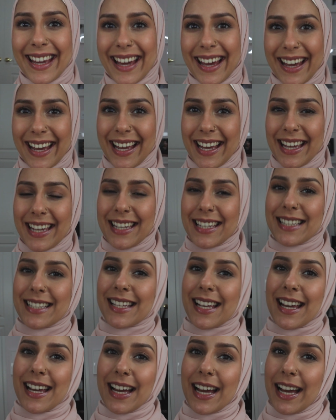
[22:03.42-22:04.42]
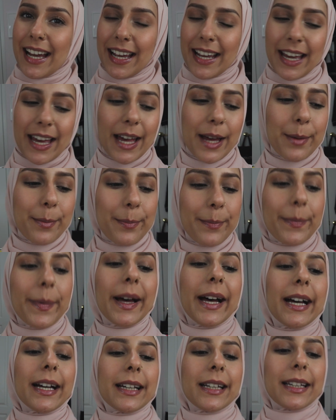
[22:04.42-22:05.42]
guys, I am
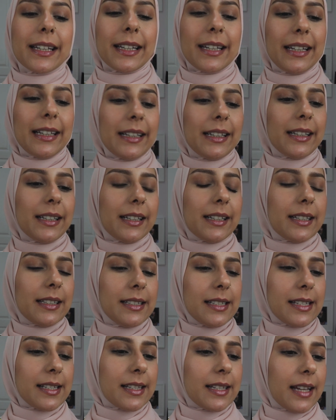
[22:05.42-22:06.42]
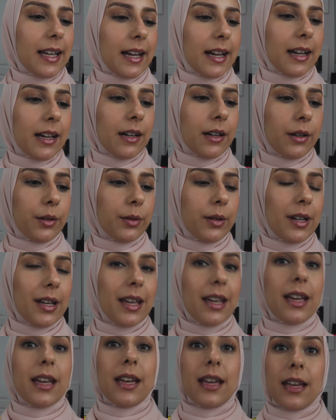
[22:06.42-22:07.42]
back. It is now
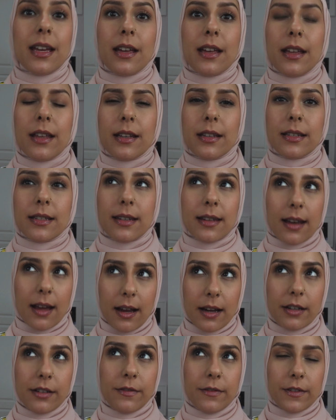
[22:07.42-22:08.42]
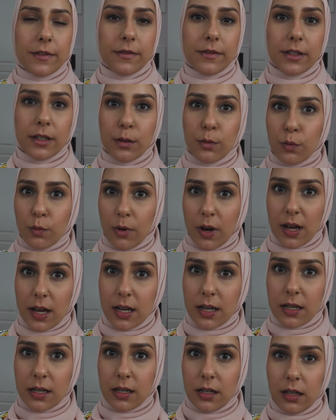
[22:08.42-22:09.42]

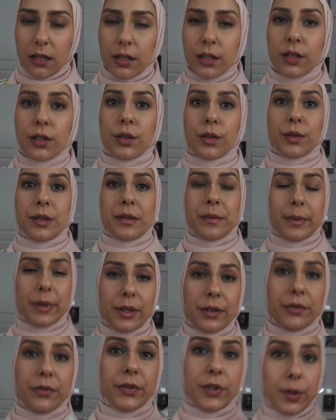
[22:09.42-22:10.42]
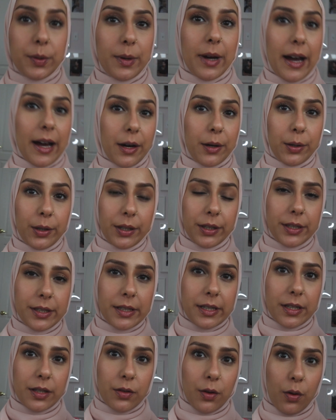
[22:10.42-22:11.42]
9:51, so it's been a few hours.
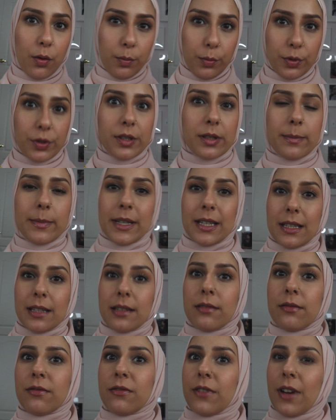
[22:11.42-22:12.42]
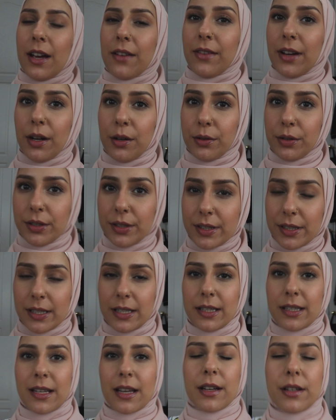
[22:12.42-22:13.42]
It's almost been 5 hours
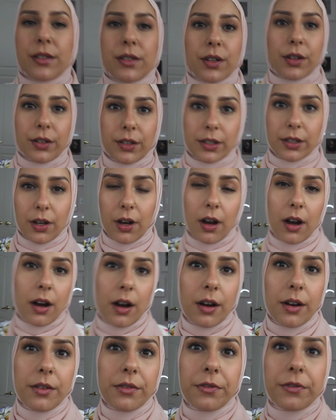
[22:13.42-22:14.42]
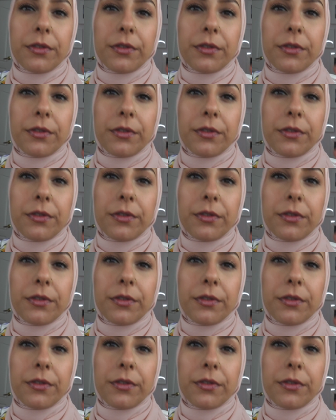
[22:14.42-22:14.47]
since I started off,